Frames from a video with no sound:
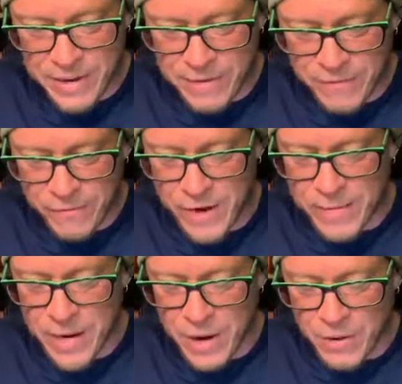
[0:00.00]

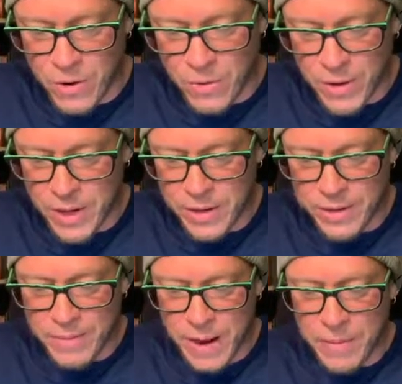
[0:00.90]
Freeman, I don't know what,
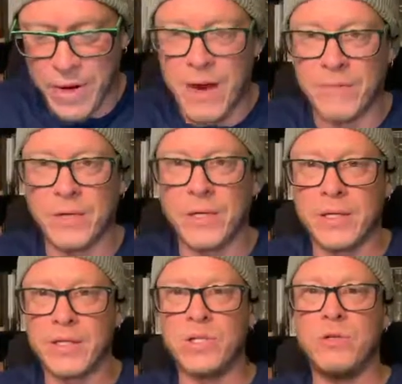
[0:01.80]
I'm going to have to look at
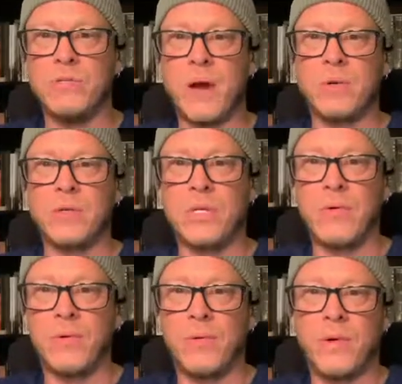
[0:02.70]
this newspaper because they
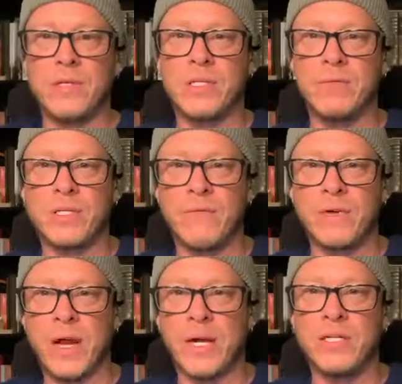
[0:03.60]
were printing some stuff
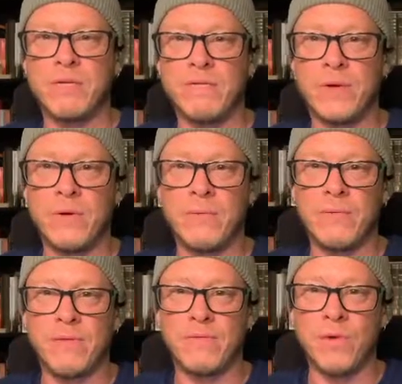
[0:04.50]
in
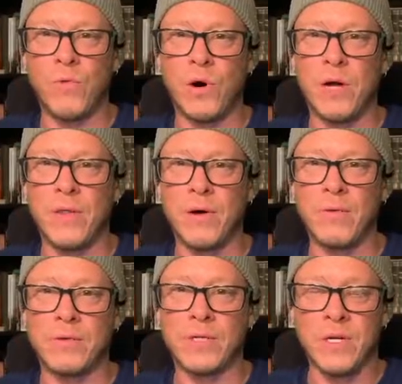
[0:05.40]
1951 that
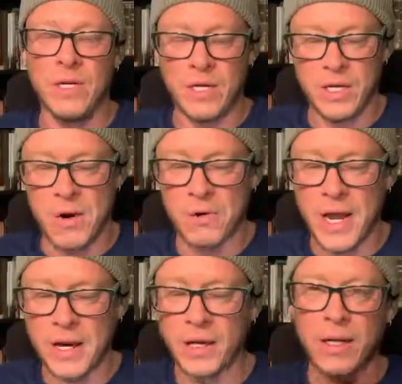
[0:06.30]
was,
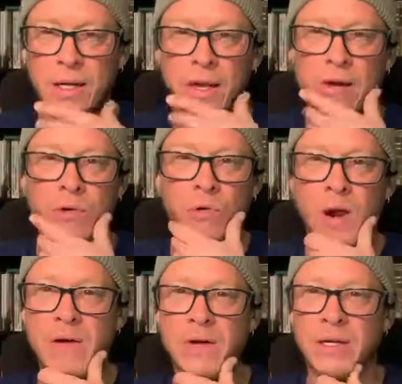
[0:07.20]
ladling
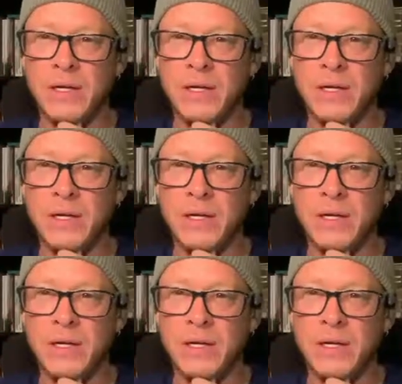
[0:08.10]
gravy